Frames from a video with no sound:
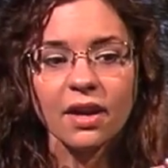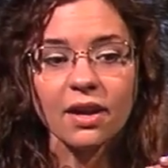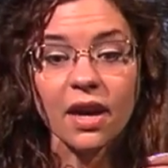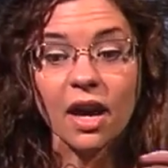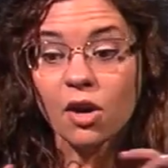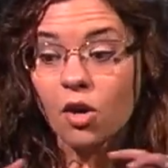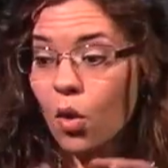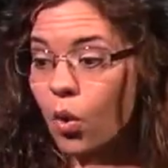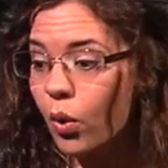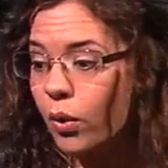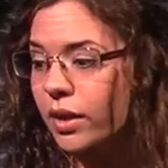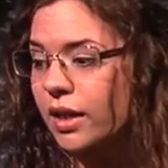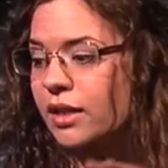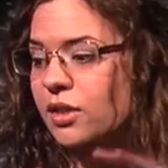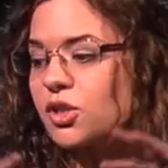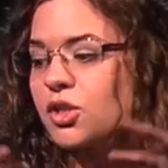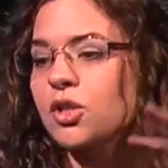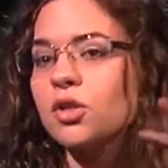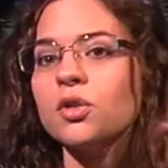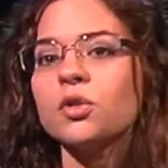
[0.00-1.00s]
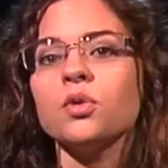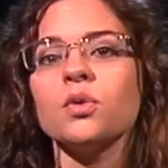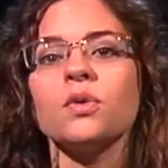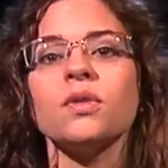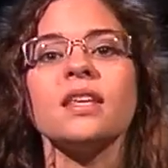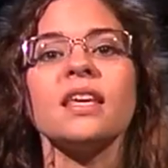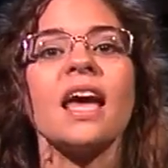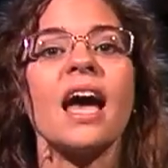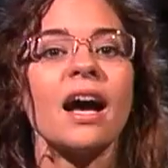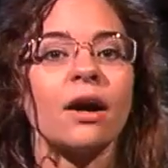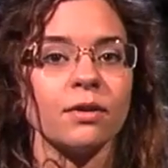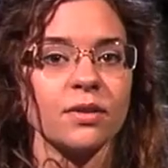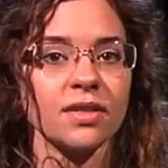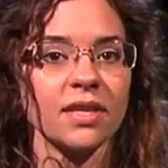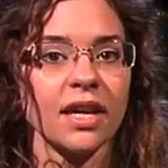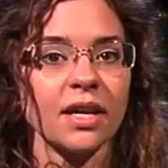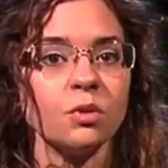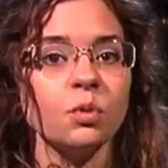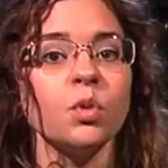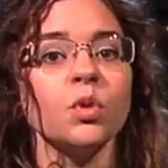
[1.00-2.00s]
according to the
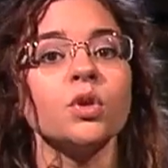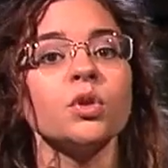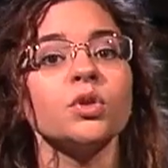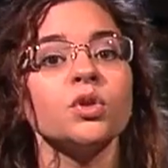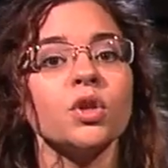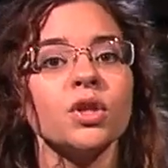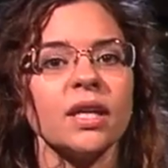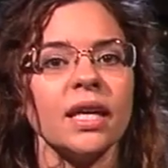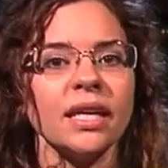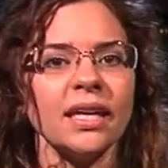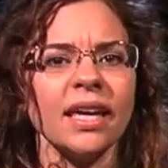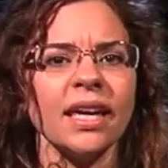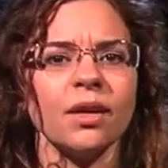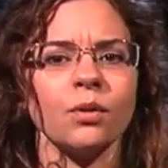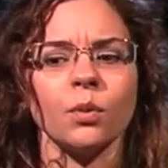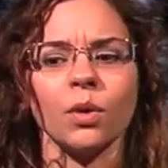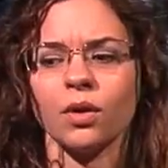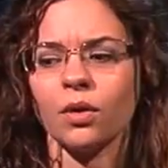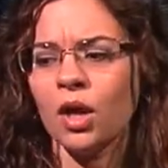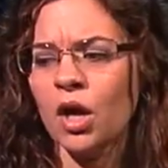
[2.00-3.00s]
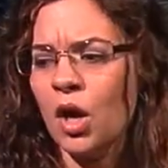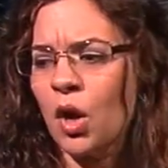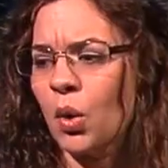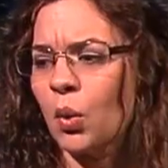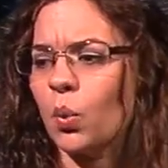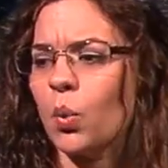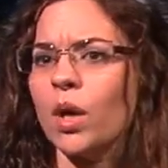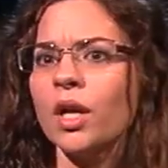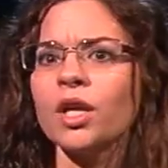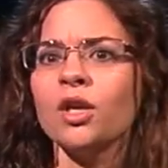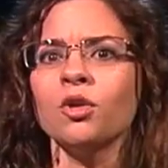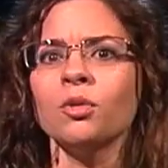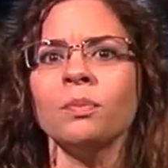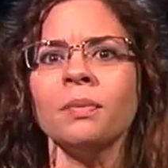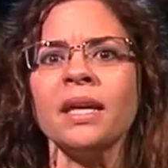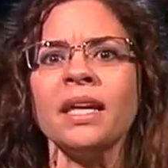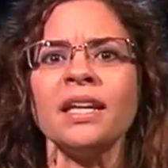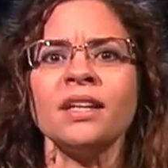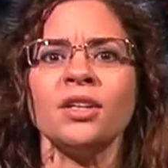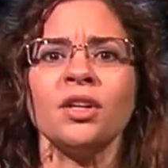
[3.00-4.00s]
outside world looking in. Well, what do you
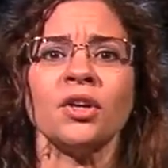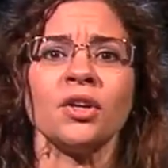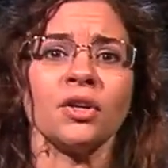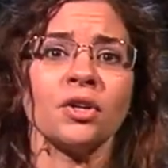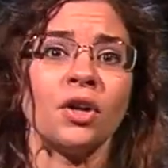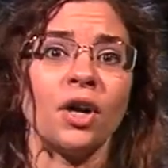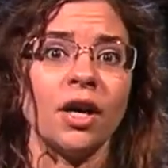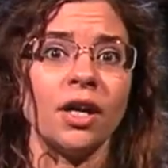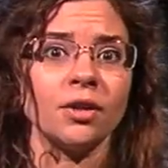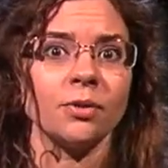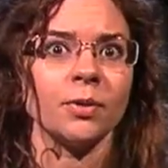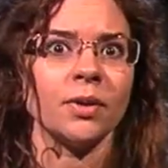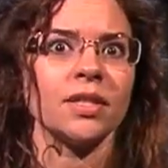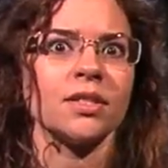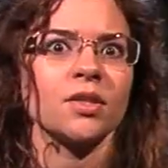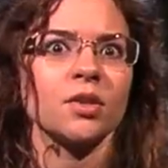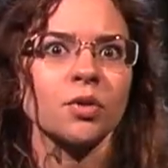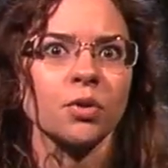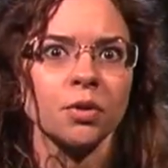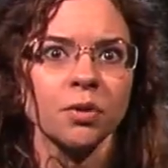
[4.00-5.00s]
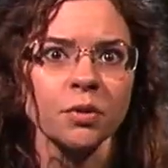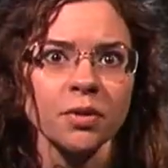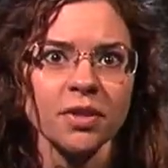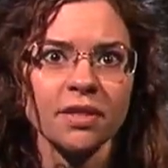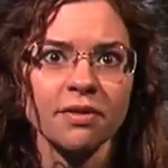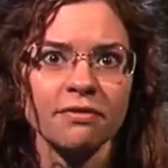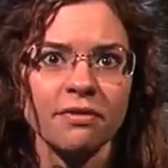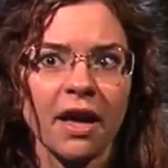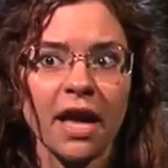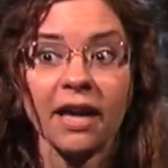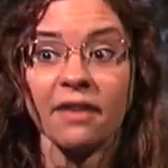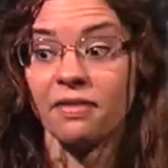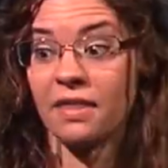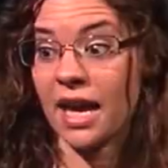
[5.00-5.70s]
mean your God was crucified?